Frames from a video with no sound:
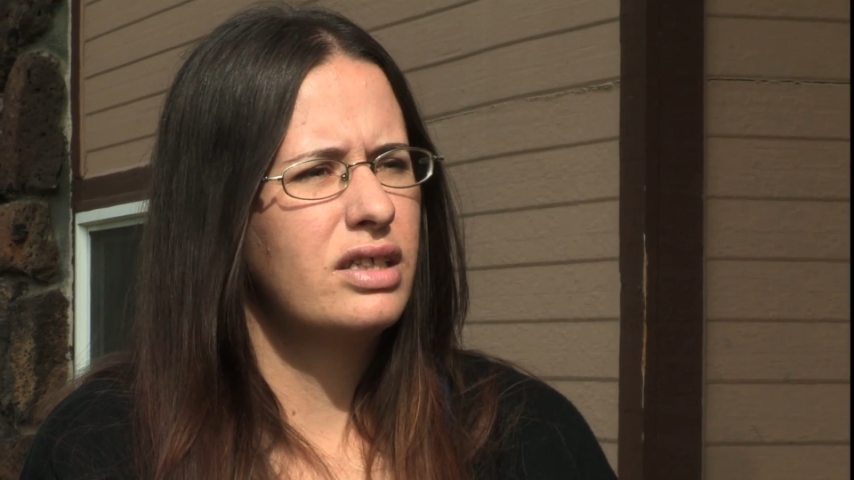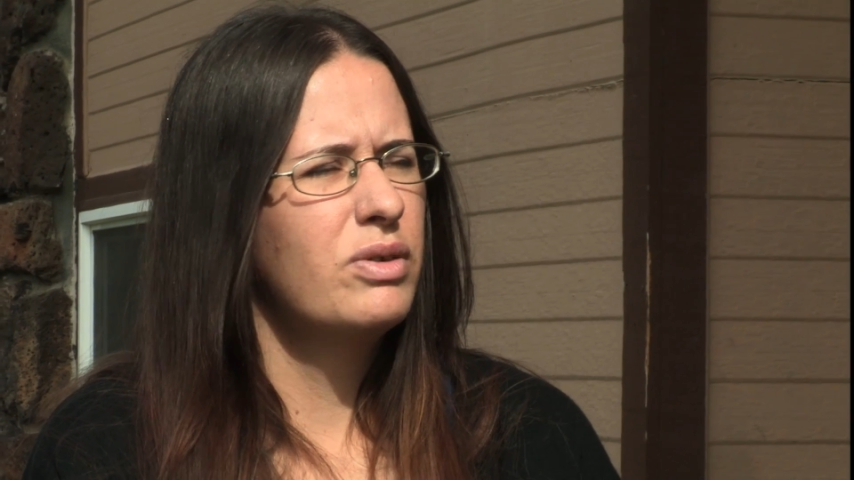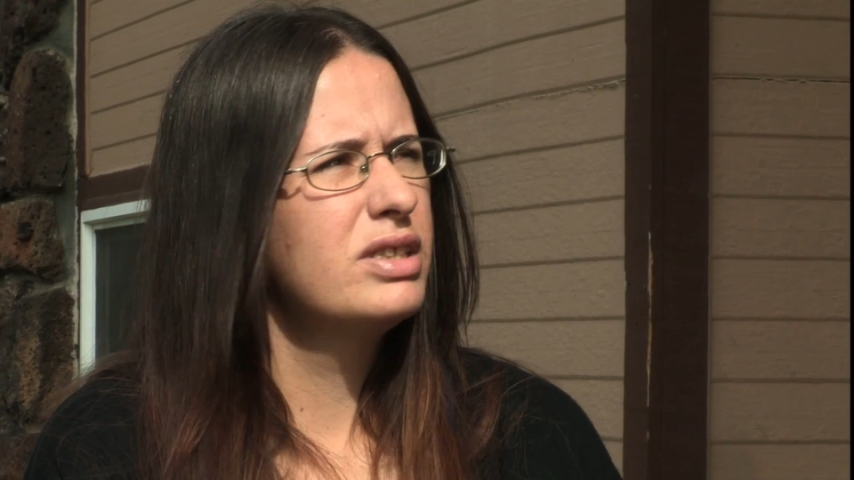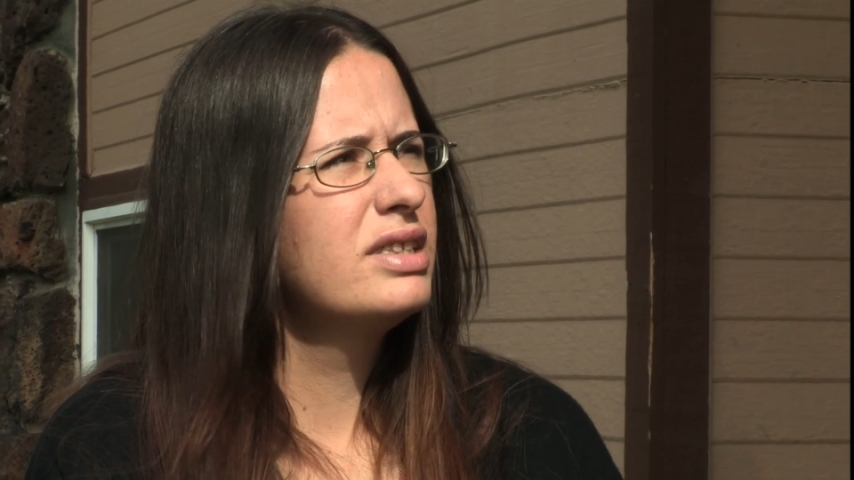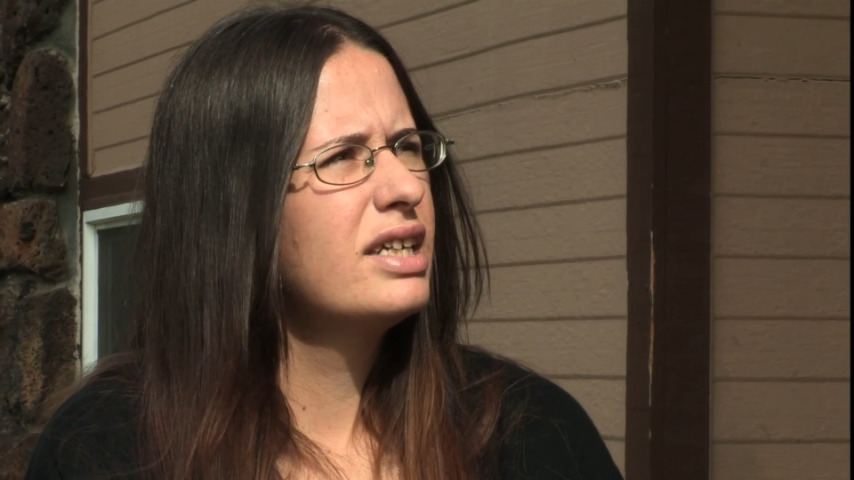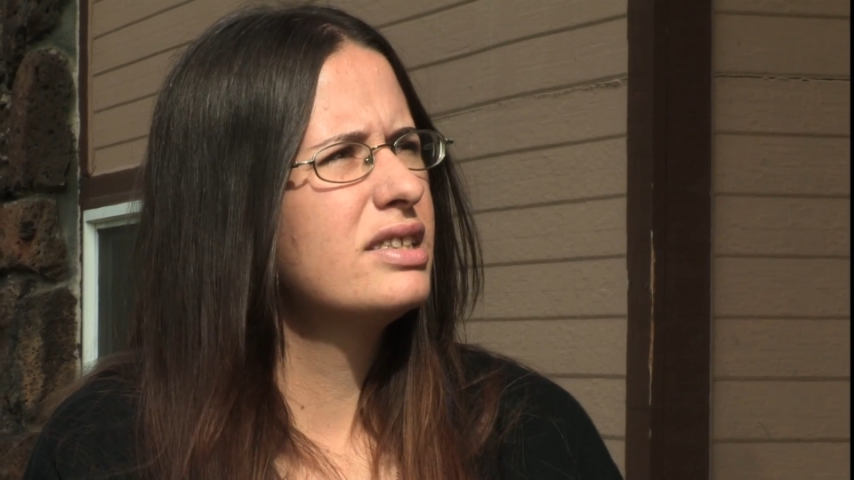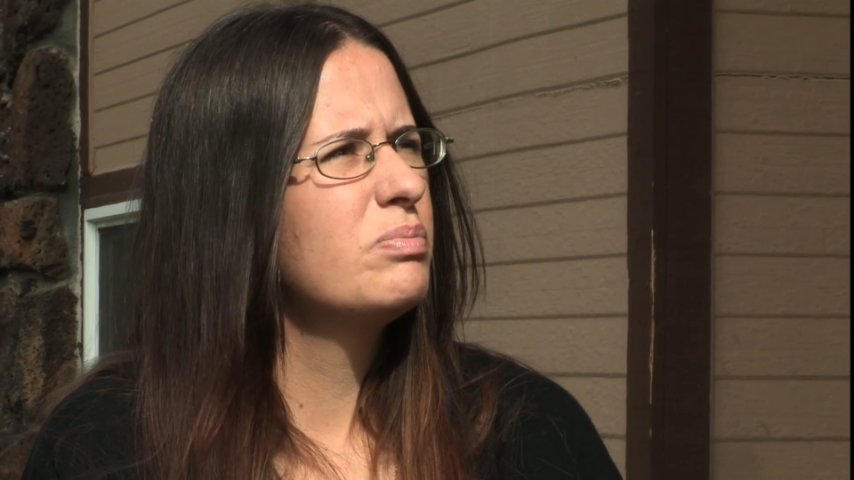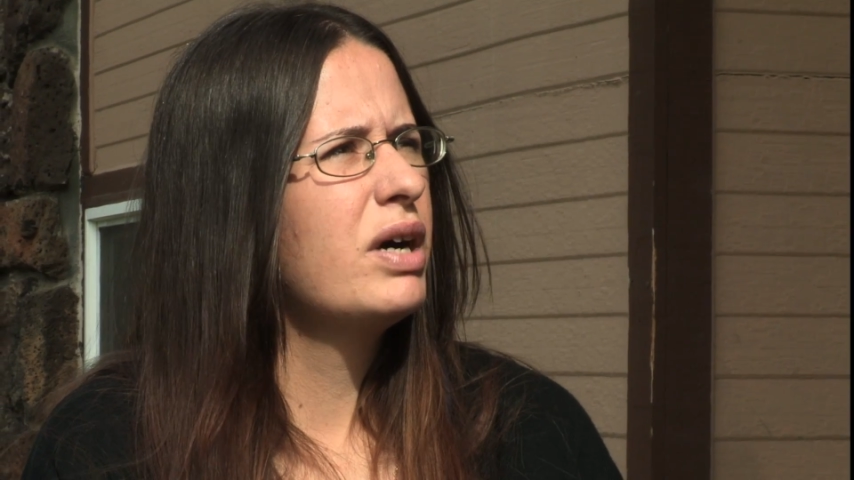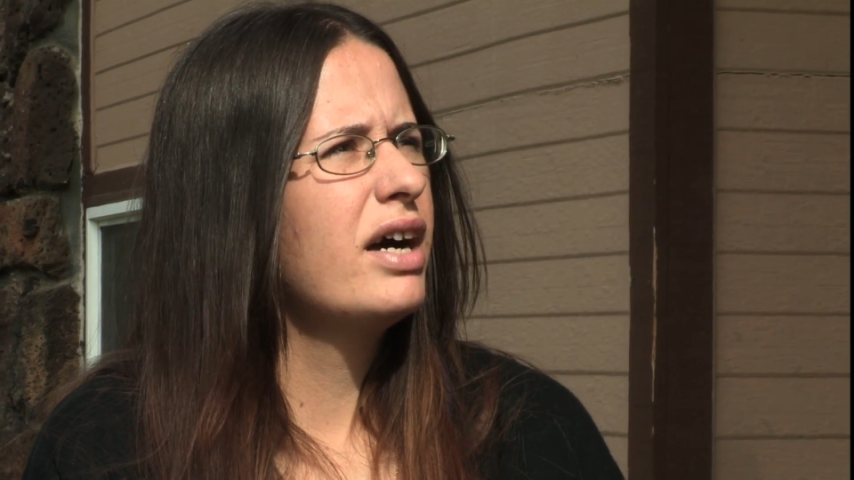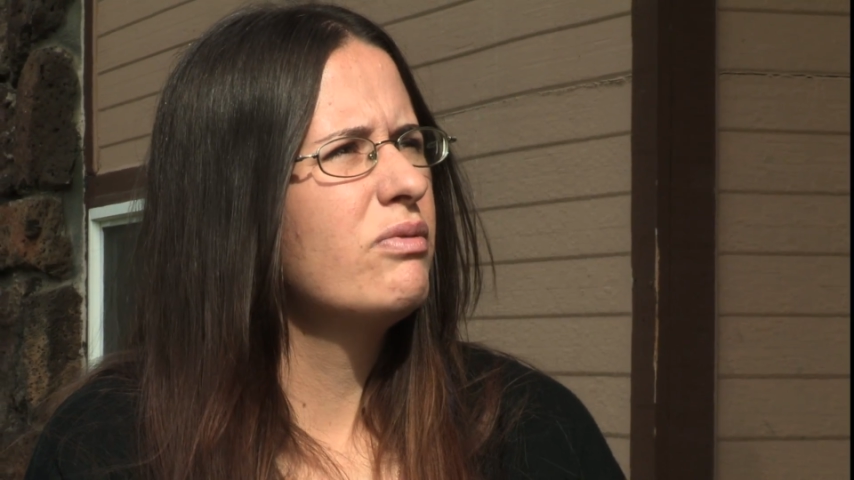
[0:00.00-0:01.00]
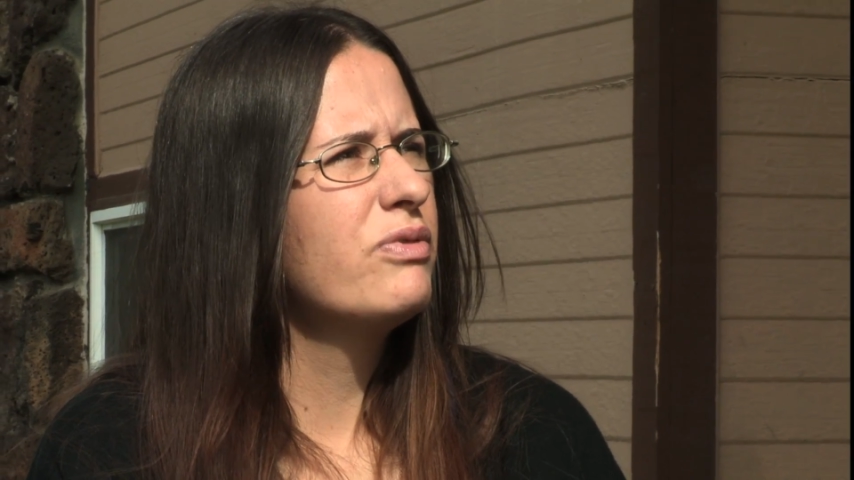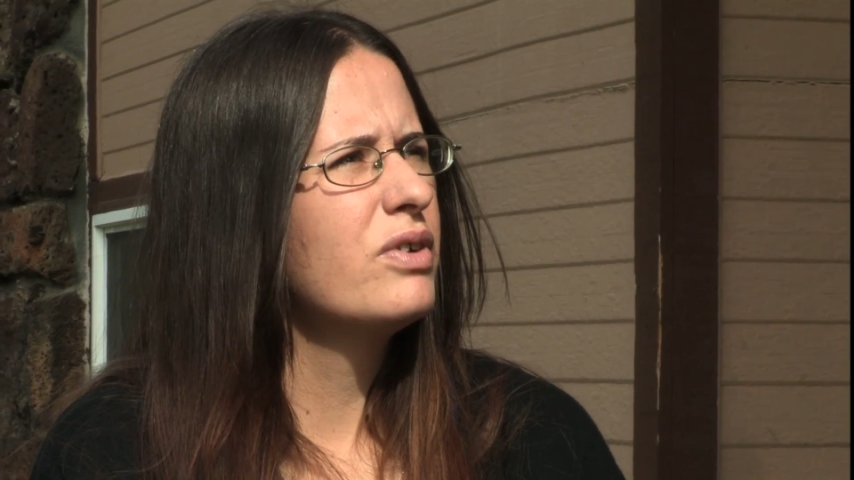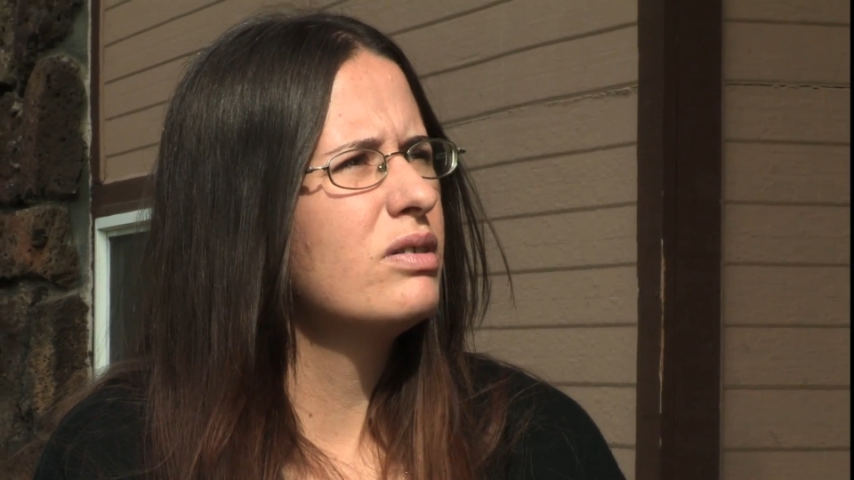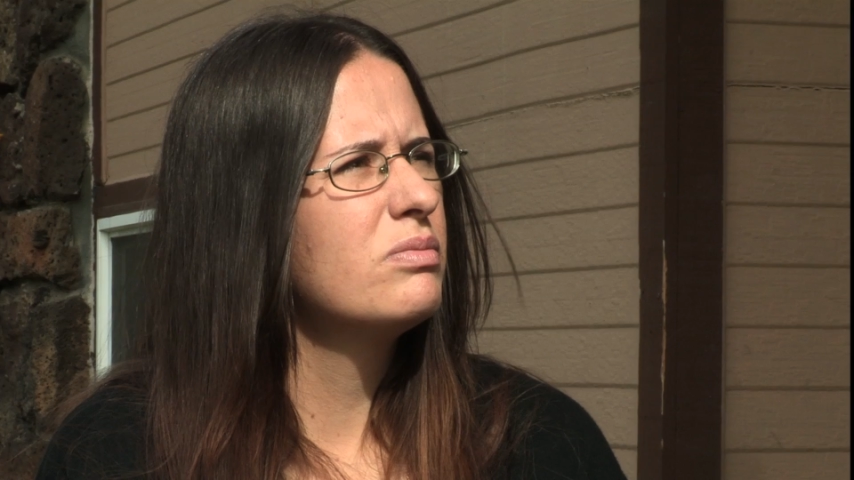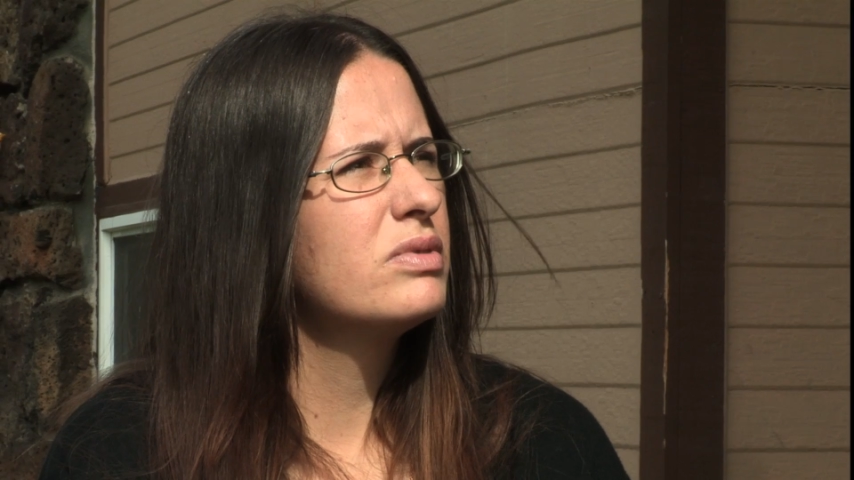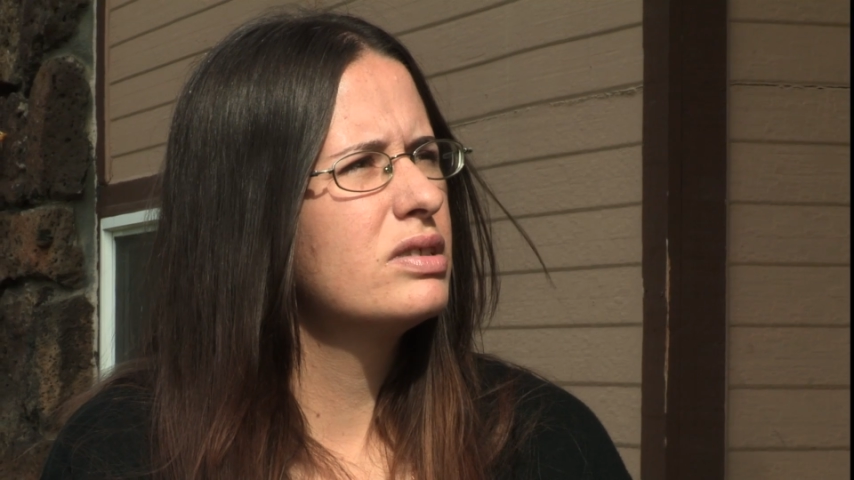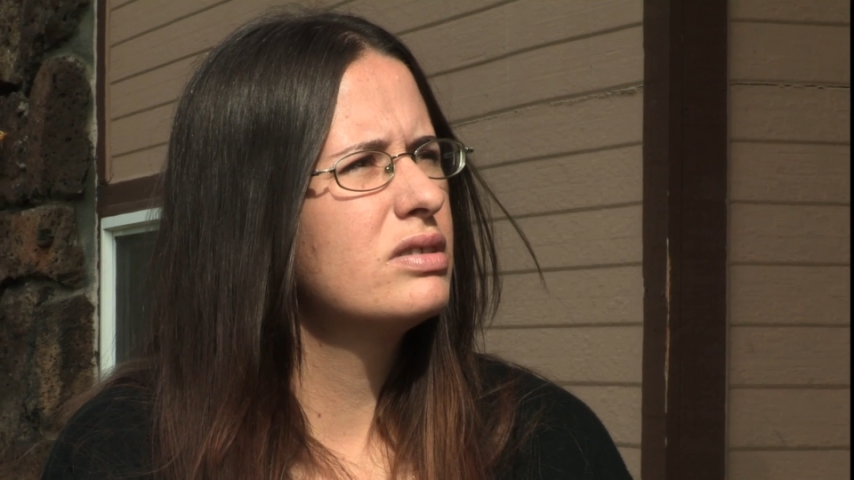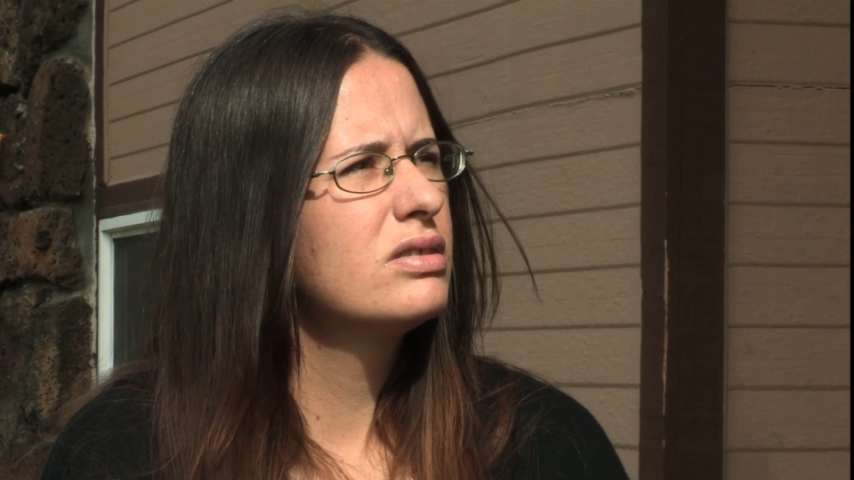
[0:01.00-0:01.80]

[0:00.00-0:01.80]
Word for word: I was like, what's that spot from?